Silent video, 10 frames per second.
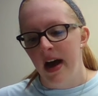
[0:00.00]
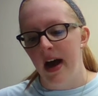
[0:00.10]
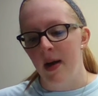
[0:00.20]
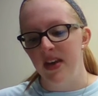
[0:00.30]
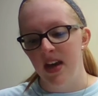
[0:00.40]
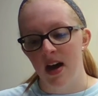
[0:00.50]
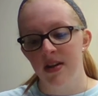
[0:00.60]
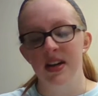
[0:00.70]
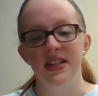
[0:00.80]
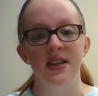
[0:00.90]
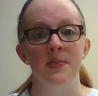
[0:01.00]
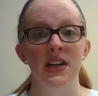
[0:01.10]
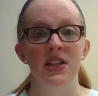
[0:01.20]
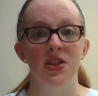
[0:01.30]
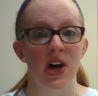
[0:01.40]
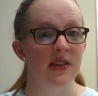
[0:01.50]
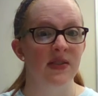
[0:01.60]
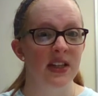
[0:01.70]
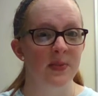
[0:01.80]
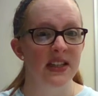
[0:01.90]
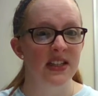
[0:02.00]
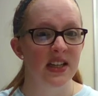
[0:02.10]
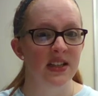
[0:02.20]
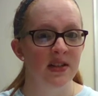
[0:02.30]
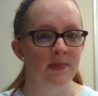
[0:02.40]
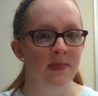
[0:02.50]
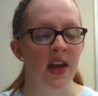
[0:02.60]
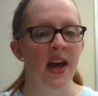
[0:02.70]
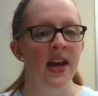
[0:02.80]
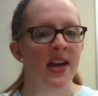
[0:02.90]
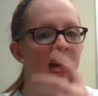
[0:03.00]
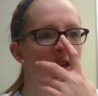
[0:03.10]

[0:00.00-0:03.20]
The other is administrative expenses, okay?